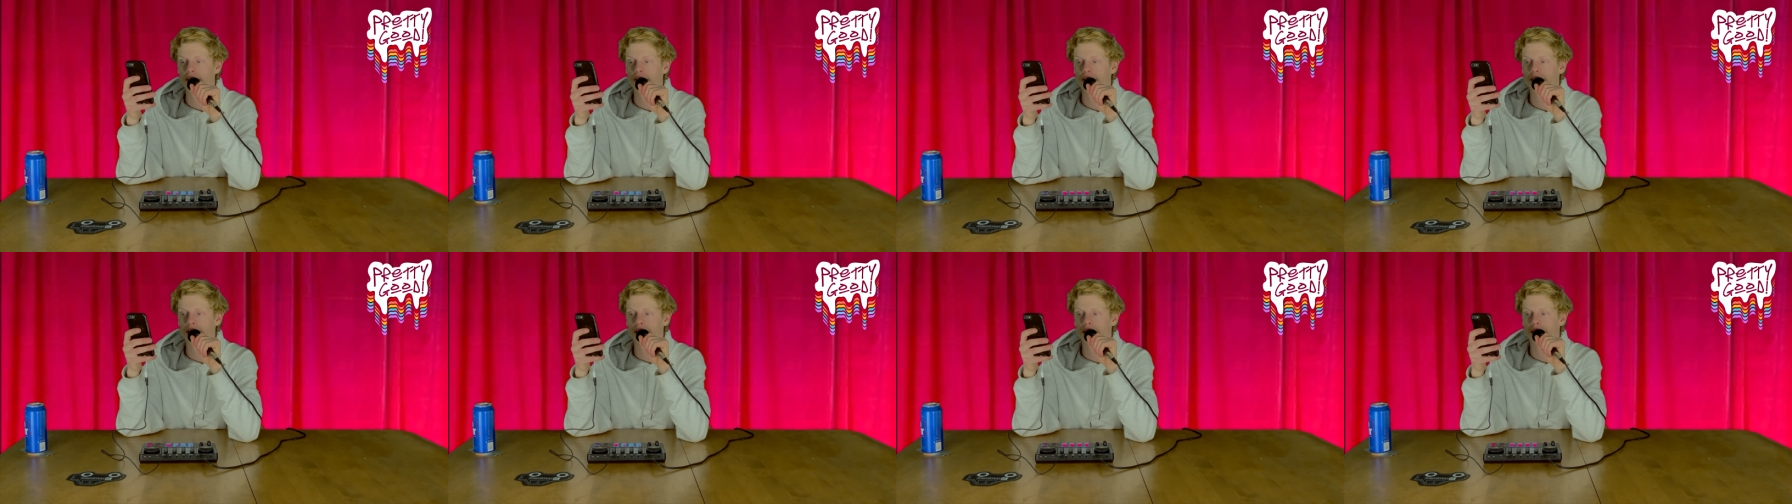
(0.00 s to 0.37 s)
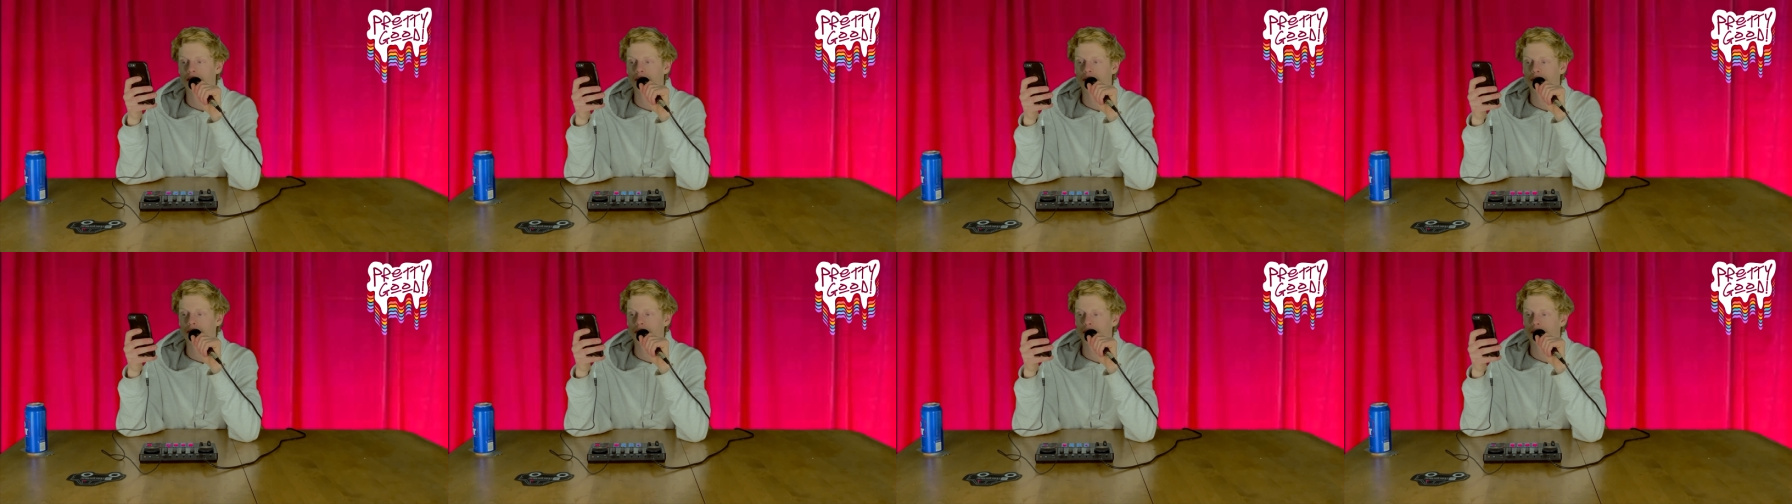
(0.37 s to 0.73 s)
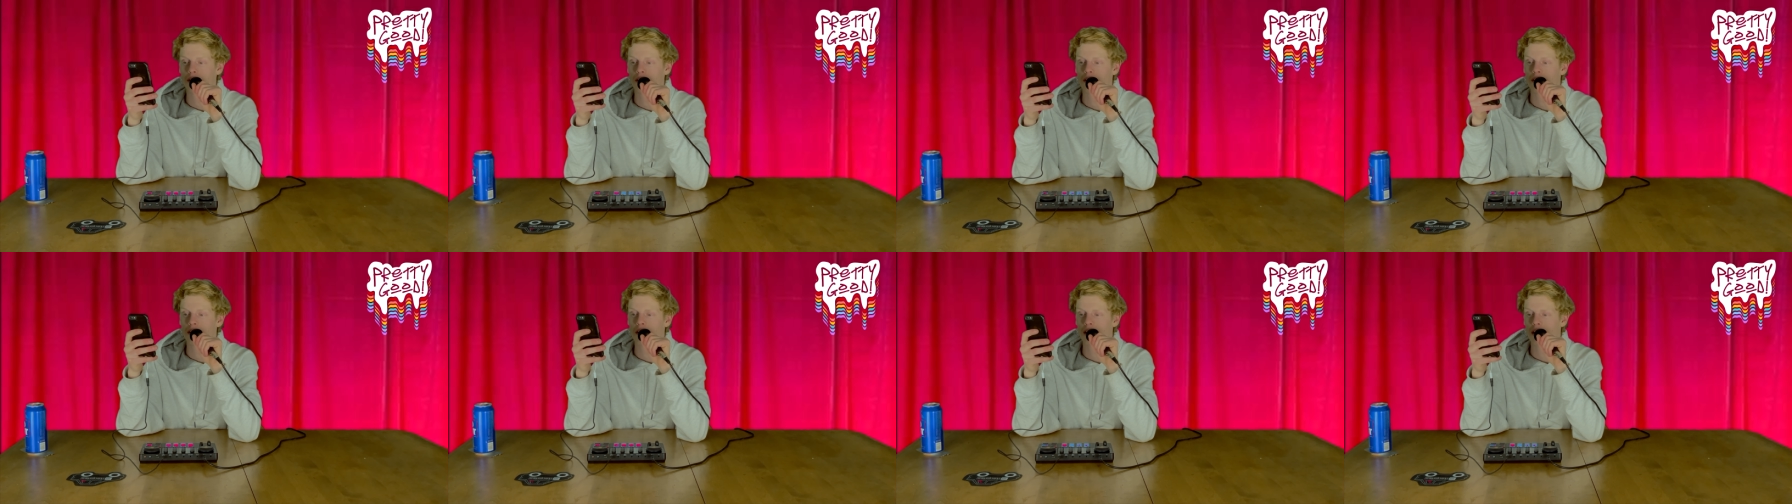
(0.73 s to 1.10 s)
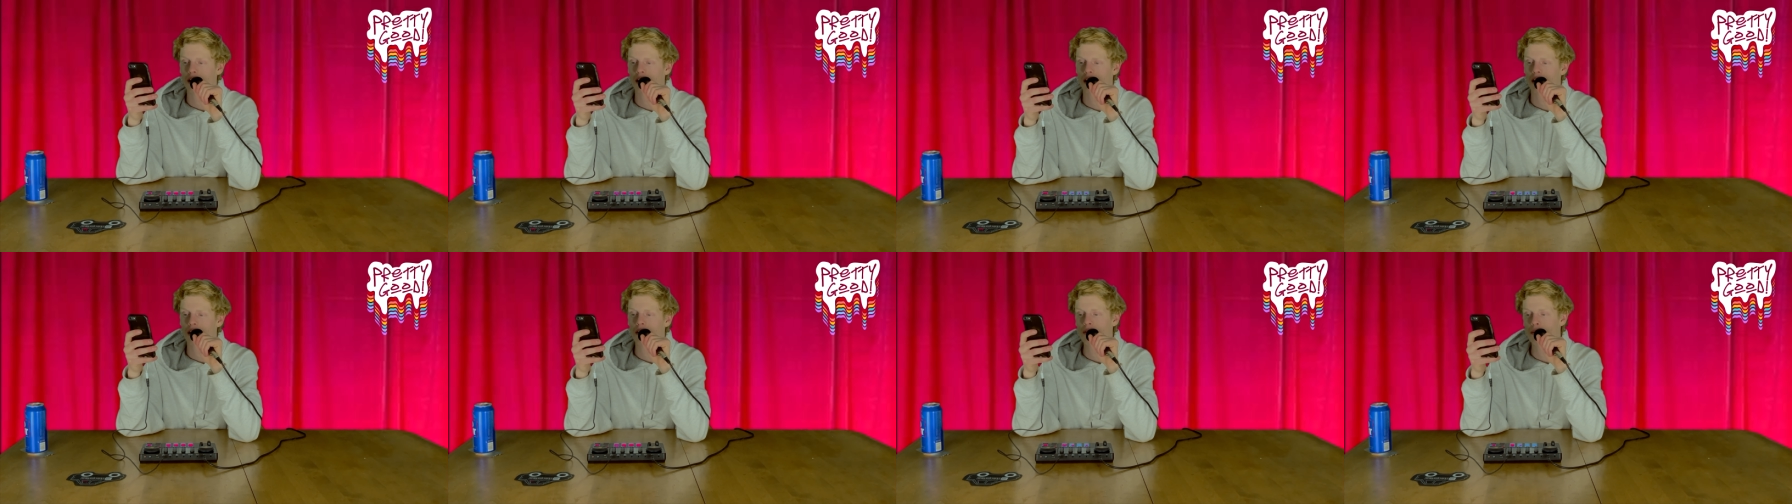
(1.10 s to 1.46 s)
to you?
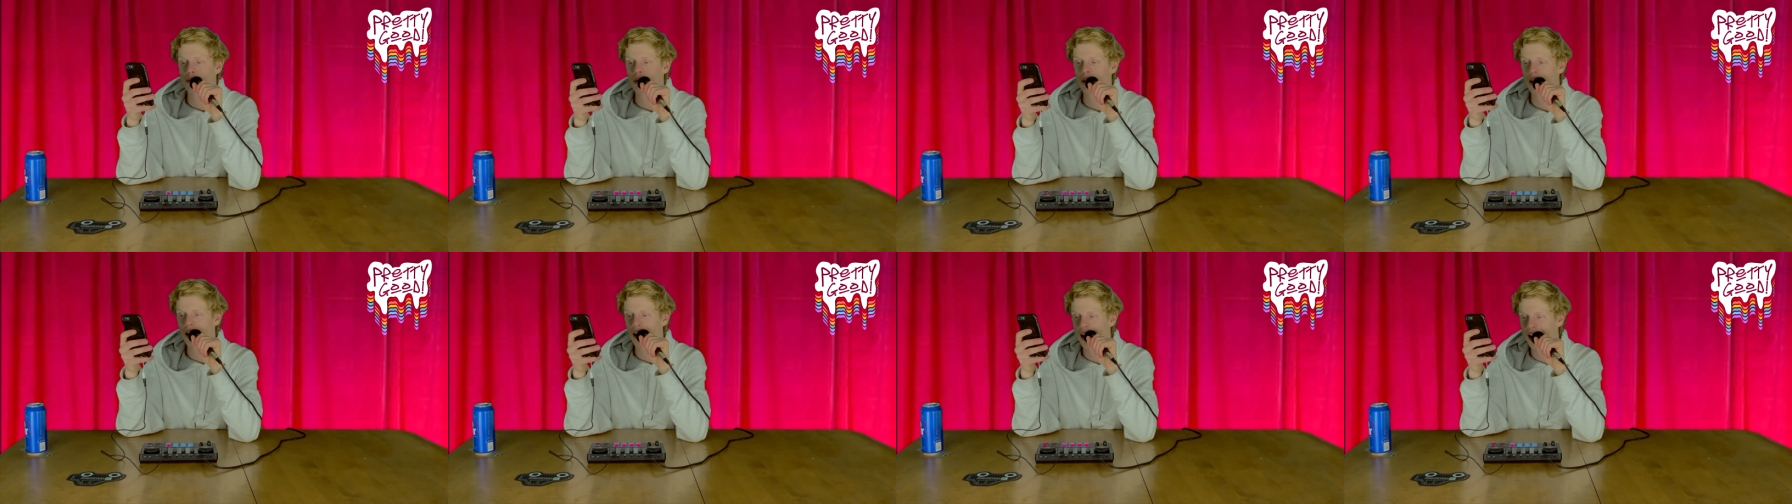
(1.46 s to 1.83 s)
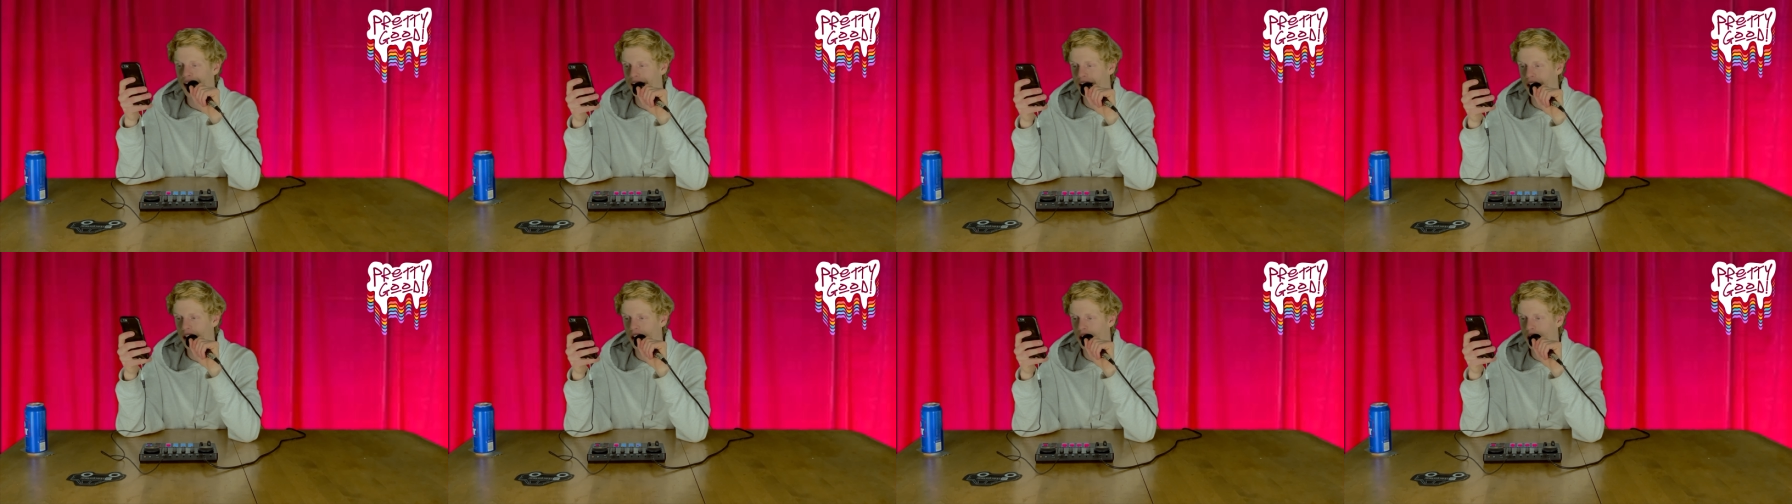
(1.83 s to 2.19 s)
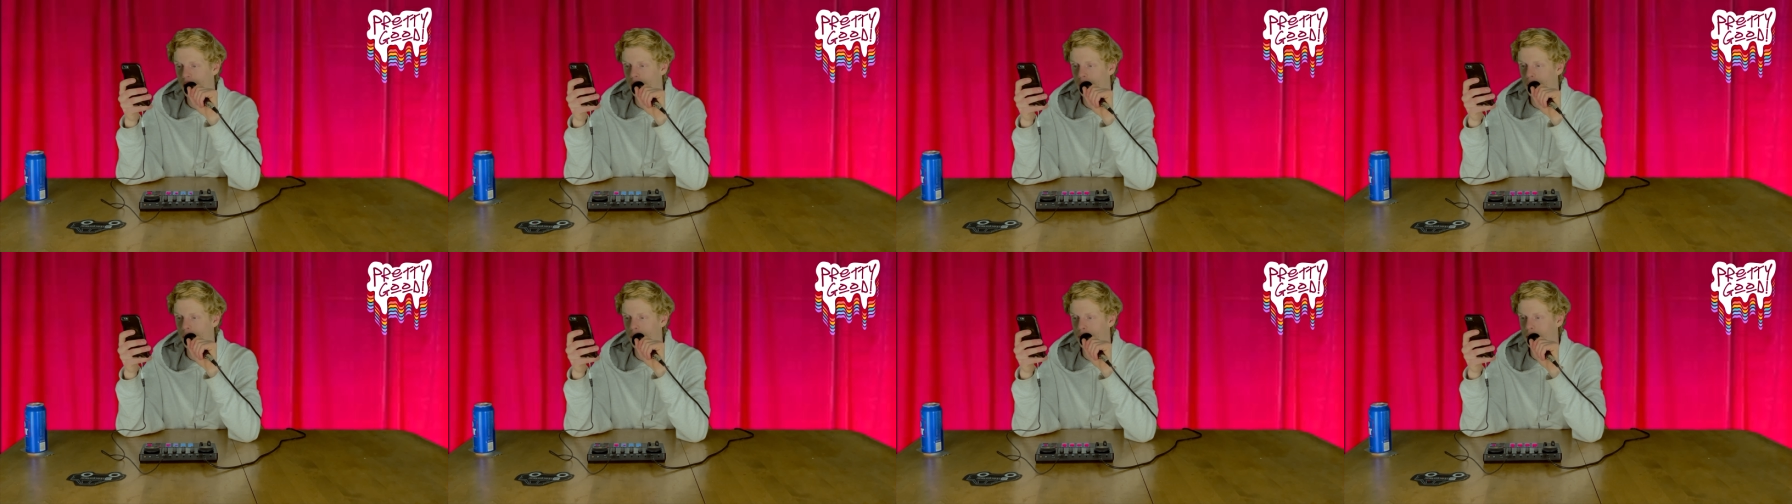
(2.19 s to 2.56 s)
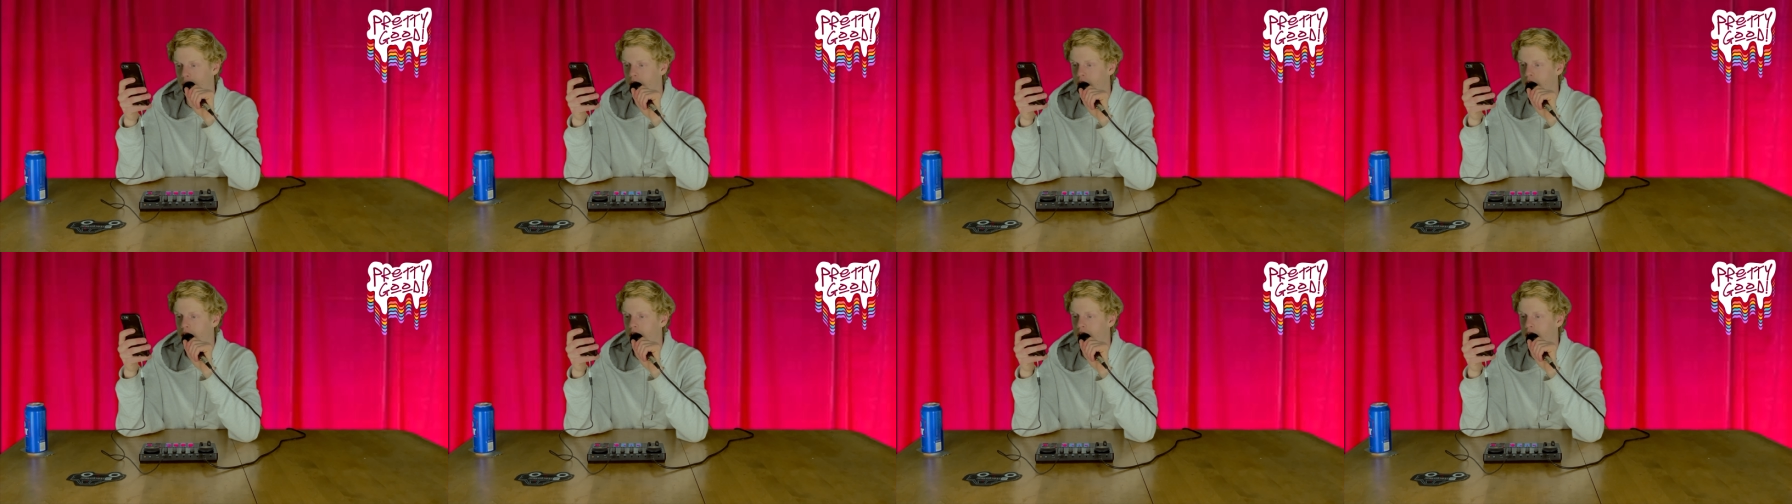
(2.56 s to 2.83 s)
Would I know?